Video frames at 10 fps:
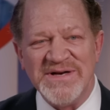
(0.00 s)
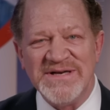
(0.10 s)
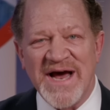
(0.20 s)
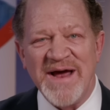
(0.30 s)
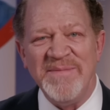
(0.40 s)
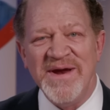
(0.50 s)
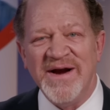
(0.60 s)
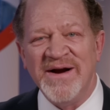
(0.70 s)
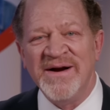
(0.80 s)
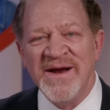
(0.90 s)
on time
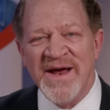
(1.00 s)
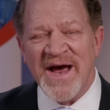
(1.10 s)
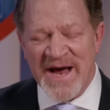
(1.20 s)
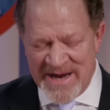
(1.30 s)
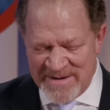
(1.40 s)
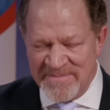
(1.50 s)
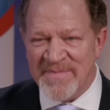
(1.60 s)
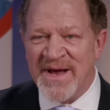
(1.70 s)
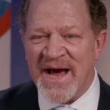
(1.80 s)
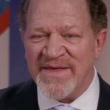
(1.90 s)
here. I
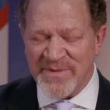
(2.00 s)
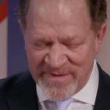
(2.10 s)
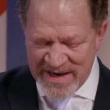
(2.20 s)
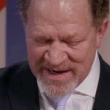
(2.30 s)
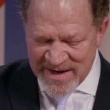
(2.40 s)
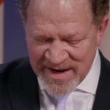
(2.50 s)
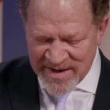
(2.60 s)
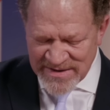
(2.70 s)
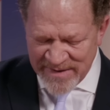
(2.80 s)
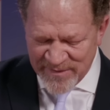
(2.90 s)
think we've got
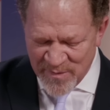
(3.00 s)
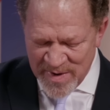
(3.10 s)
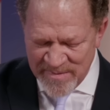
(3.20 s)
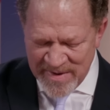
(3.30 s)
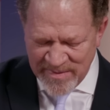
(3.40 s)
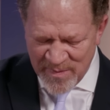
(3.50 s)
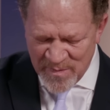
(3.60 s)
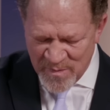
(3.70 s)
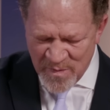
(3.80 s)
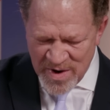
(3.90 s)
time for maybe
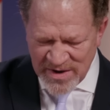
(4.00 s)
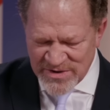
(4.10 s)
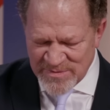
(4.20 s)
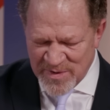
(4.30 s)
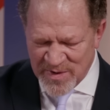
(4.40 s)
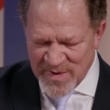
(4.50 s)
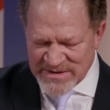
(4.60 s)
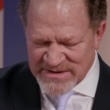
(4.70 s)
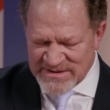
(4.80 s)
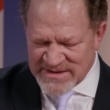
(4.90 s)
one or two more
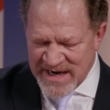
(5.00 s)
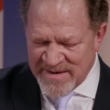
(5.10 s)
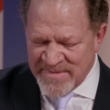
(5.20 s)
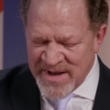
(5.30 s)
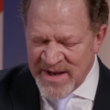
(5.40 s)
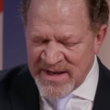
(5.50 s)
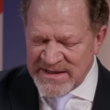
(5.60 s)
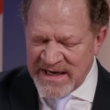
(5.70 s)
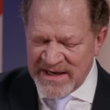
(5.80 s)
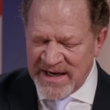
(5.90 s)
questions.
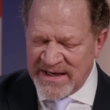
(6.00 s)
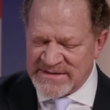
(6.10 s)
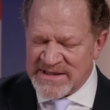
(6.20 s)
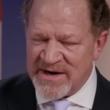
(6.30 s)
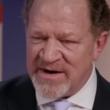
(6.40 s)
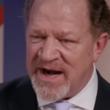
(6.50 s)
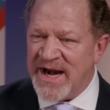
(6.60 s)
Is there